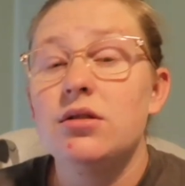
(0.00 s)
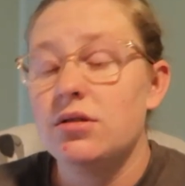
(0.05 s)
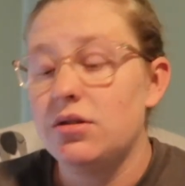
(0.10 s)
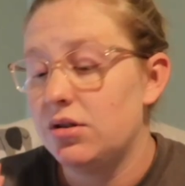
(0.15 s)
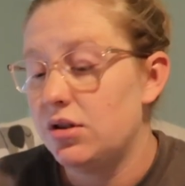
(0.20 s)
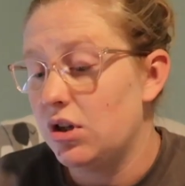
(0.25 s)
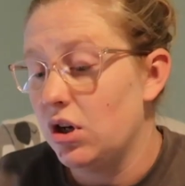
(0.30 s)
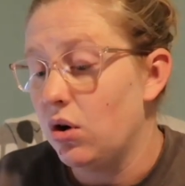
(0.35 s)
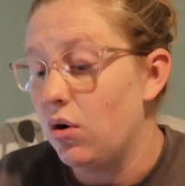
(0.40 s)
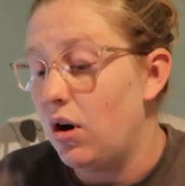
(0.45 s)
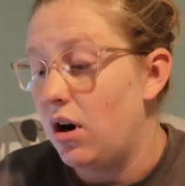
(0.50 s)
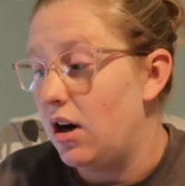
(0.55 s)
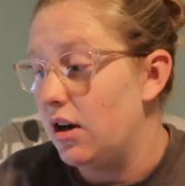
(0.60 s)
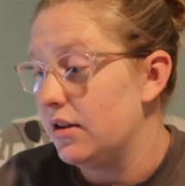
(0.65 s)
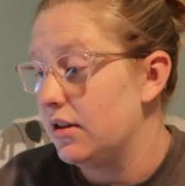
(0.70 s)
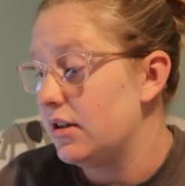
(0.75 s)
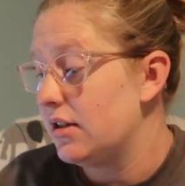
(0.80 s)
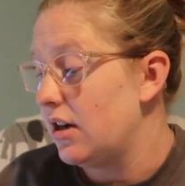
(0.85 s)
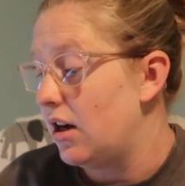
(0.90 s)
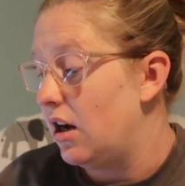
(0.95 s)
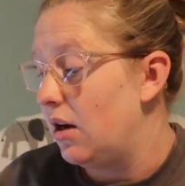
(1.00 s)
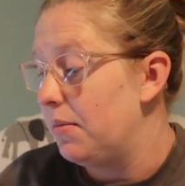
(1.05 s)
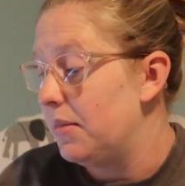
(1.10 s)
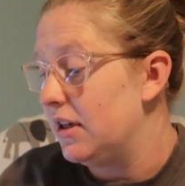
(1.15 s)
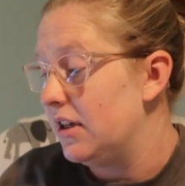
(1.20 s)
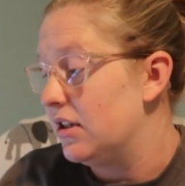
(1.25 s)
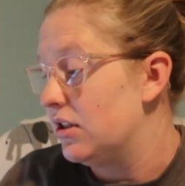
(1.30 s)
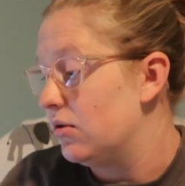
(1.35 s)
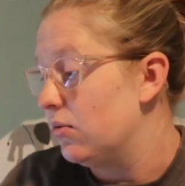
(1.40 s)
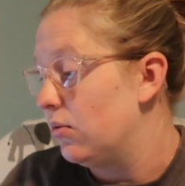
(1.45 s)
So on the top
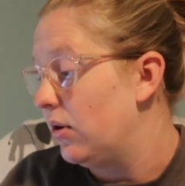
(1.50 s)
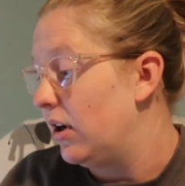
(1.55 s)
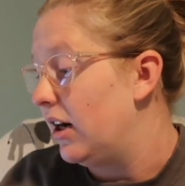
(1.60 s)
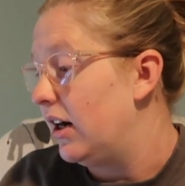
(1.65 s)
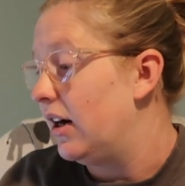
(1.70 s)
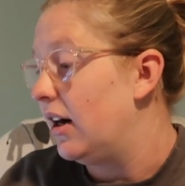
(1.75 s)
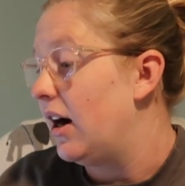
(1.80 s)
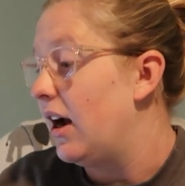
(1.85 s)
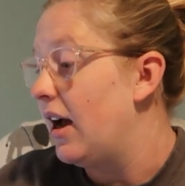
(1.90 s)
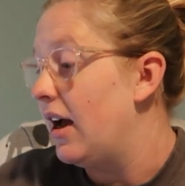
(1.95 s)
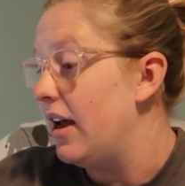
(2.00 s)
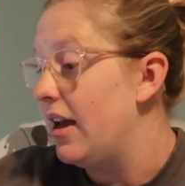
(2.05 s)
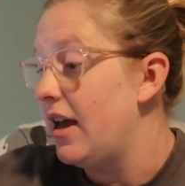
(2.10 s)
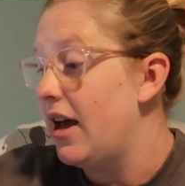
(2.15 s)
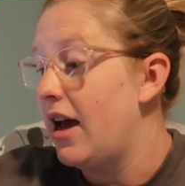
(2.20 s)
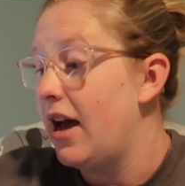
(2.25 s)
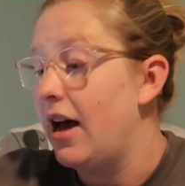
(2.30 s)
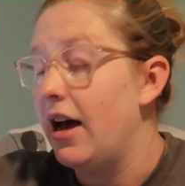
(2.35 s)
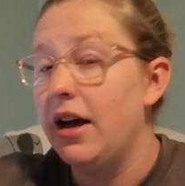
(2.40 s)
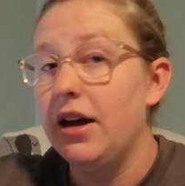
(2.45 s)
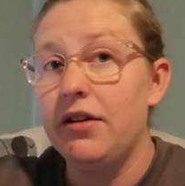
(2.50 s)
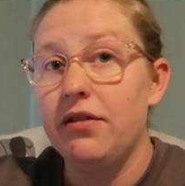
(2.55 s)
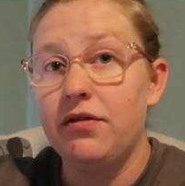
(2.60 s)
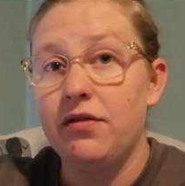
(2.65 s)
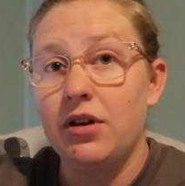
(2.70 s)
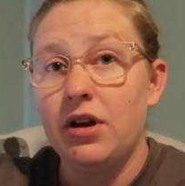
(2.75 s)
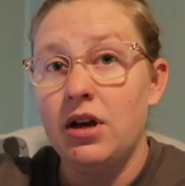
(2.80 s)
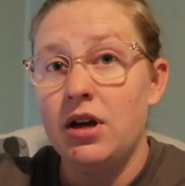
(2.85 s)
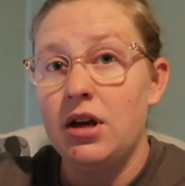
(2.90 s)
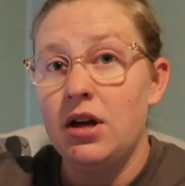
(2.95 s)
is where I have
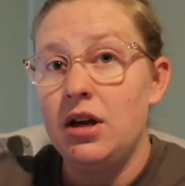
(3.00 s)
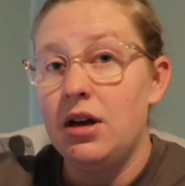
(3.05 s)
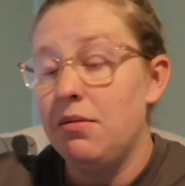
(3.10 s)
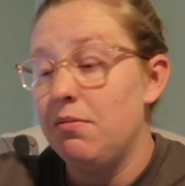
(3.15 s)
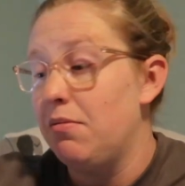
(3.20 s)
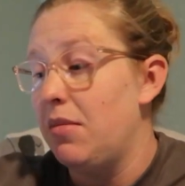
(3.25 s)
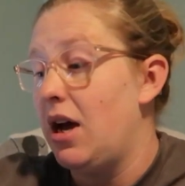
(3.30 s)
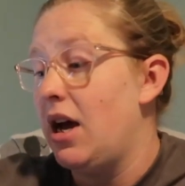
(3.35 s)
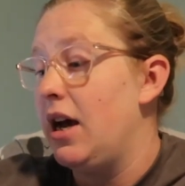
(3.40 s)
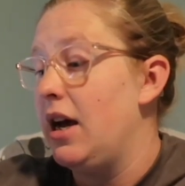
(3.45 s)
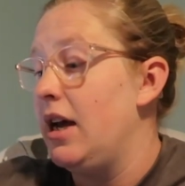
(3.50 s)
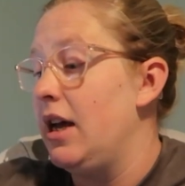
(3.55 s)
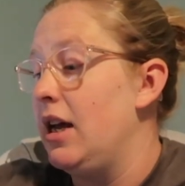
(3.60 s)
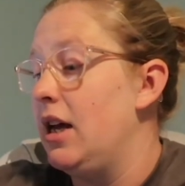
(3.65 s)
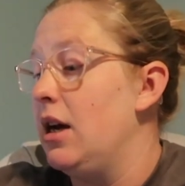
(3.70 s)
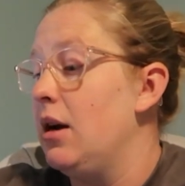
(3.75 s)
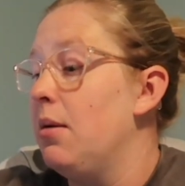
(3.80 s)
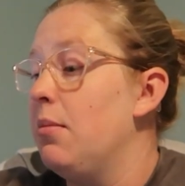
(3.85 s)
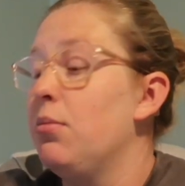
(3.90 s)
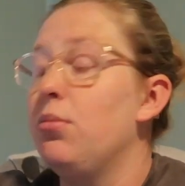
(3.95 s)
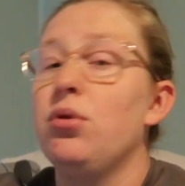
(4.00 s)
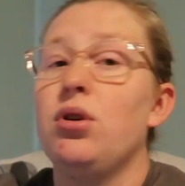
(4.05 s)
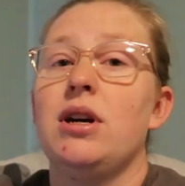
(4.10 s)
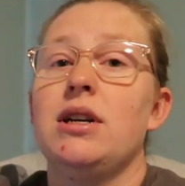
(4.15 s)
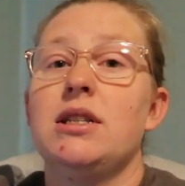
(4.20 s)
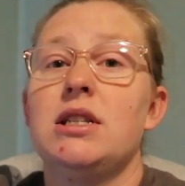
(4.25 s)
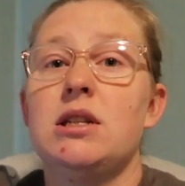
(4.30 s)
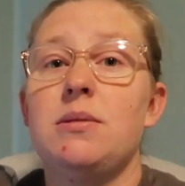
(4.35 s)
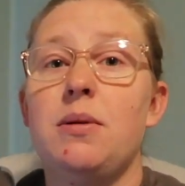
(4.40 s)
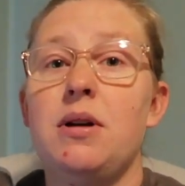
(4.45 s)
my
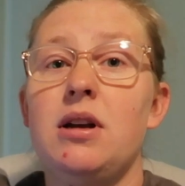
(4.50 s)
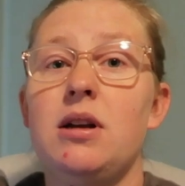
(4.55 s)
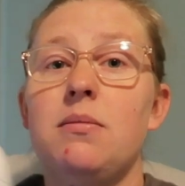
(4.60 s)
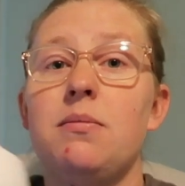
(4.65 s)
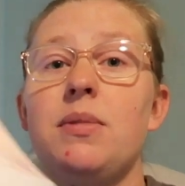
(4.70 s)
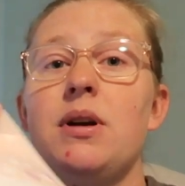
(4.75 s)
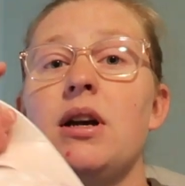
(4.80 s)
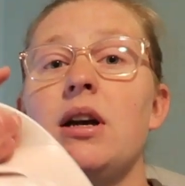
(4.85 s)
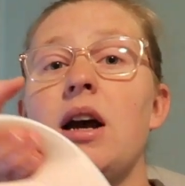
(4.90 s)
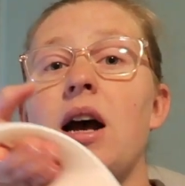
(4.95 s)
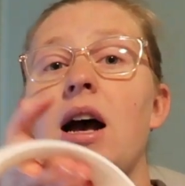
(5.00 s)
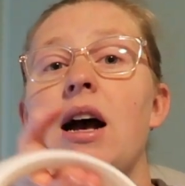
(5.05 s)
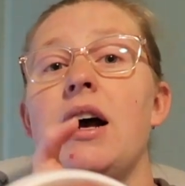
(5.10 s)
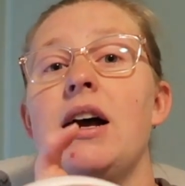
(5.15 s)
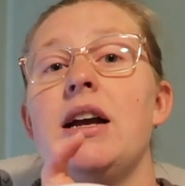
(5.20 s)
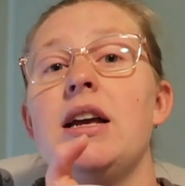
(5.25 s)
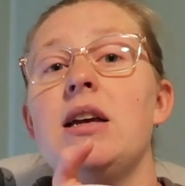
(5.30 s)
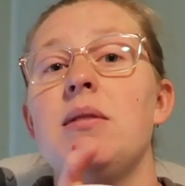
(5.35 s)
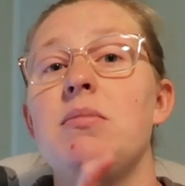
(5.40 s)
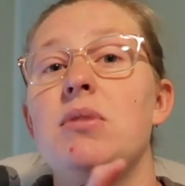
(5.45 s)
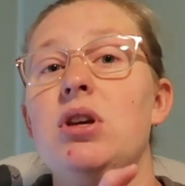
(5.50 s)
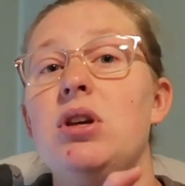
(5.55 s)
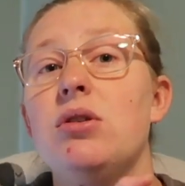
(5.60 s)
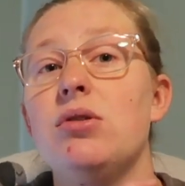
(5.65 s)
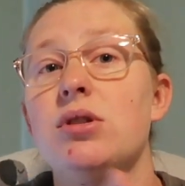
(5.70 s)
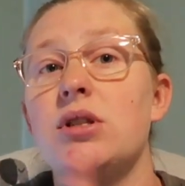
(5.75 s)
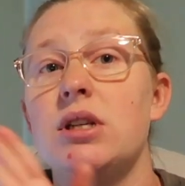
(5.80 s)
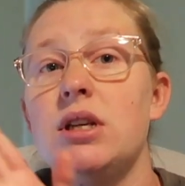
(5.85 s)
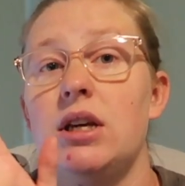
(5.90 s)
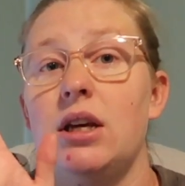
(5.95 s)
breast pump. I am
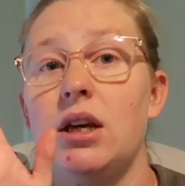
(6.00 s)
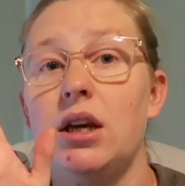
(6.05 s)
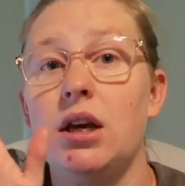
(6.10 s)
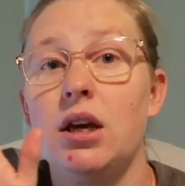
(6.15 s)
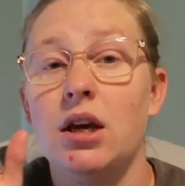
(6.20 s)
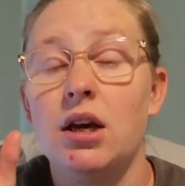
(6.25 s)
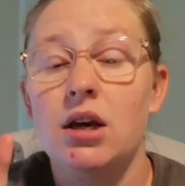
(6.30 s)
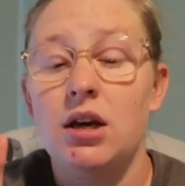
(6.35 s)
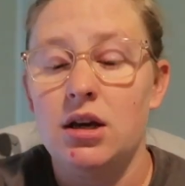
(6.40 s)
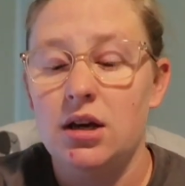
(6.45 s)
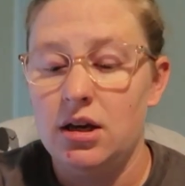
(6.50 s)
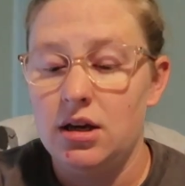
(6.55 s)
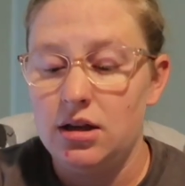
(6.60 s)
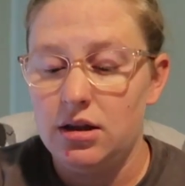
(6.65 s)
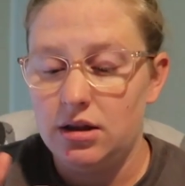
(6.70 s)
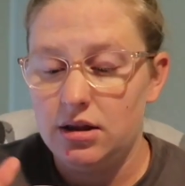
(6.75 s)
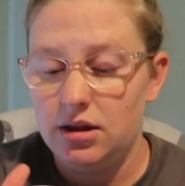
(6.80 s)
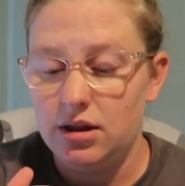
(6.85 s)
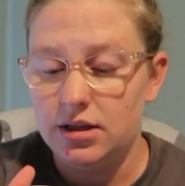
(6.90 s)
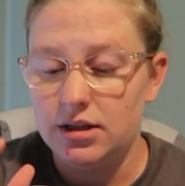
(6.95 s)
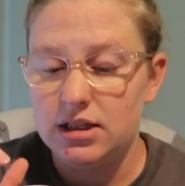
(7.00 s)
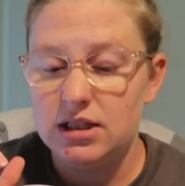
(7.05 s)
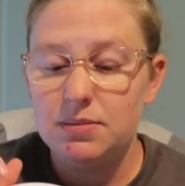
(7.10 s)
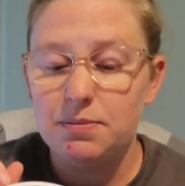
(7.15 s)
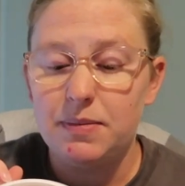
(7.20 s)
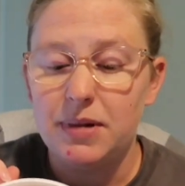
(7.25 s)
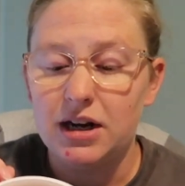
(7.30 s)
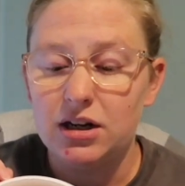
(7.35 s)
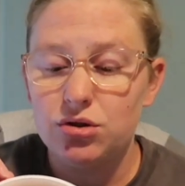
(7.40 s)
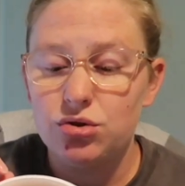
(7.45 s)
using the
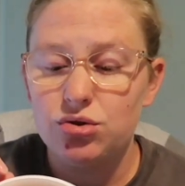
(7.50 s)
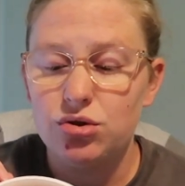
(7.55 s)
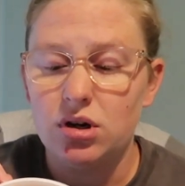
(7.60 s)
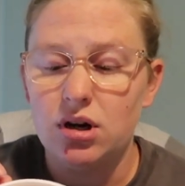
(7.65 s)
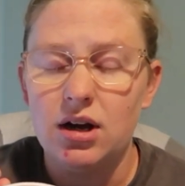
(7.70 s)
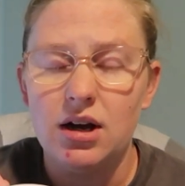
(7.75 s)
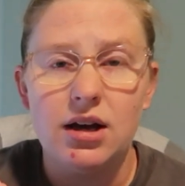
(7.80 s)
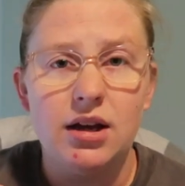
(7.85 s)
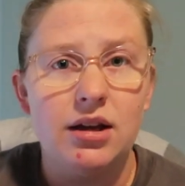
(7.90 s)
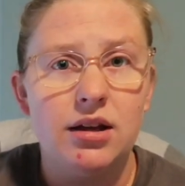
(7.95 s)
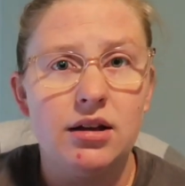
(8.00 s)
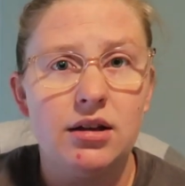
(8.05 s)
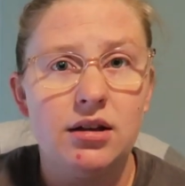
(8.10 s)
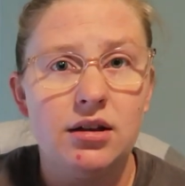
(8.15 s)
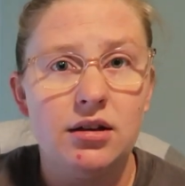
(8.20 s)
Spectra